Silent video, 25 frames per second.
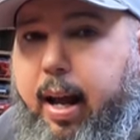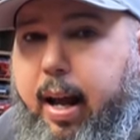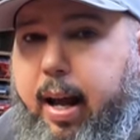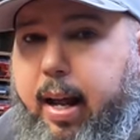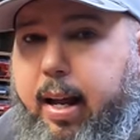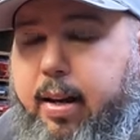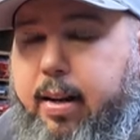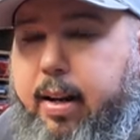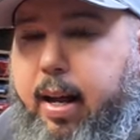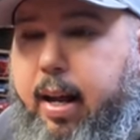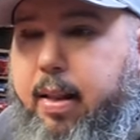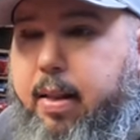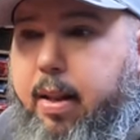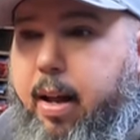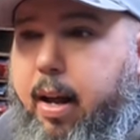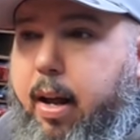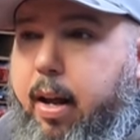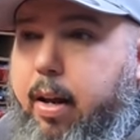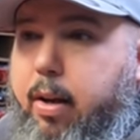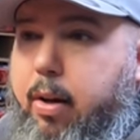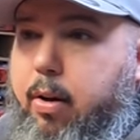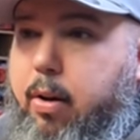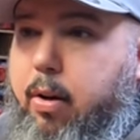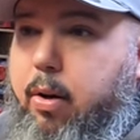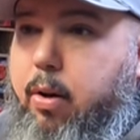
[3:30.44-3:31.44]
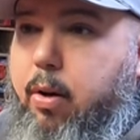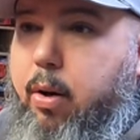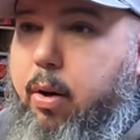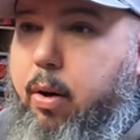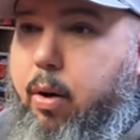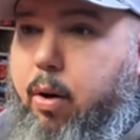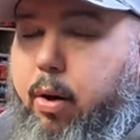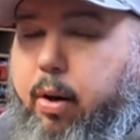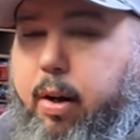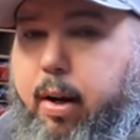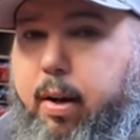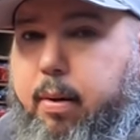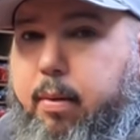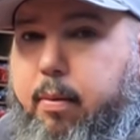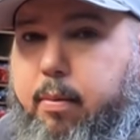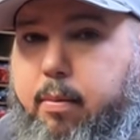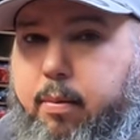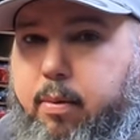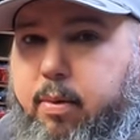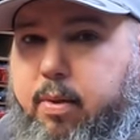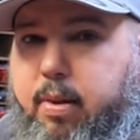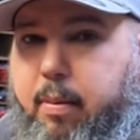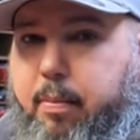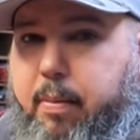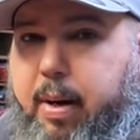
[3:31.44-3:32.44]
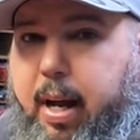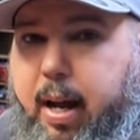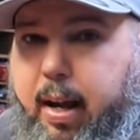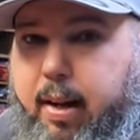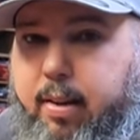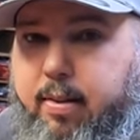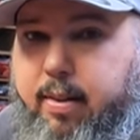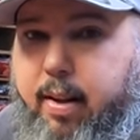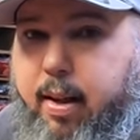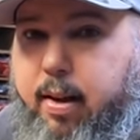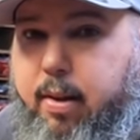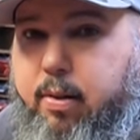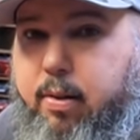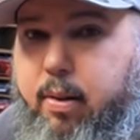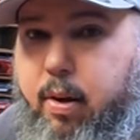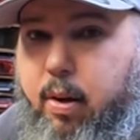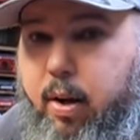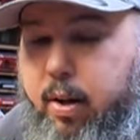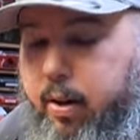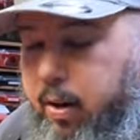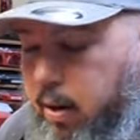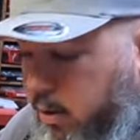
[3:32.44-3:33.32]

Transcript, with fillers: end and then you're getting some guy's lugs on,